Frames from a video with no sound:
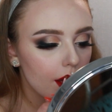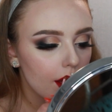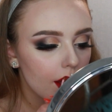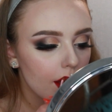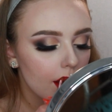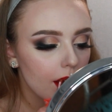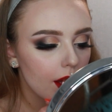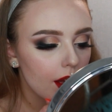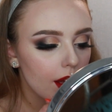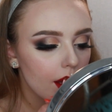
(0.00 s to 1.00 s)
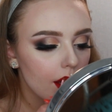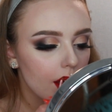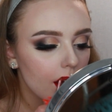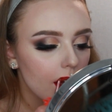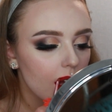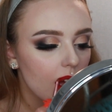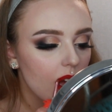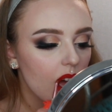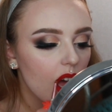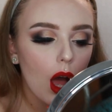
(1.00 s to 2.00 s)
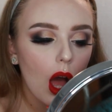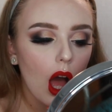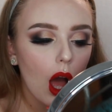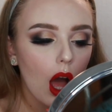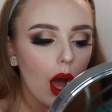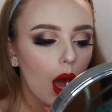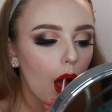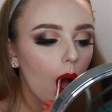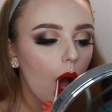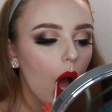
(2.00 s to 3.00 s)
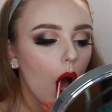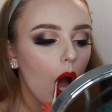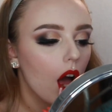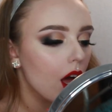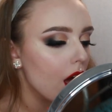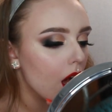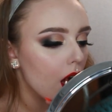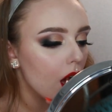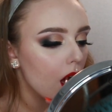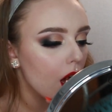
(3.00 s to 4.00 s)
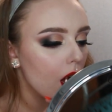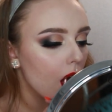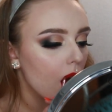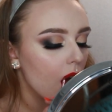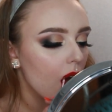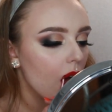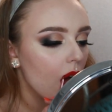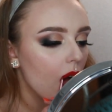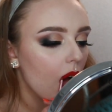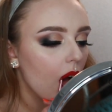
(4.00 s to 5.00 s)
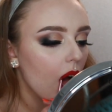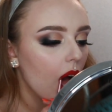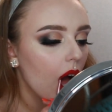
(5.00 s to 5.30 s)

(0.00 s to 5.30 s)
Nothing is said.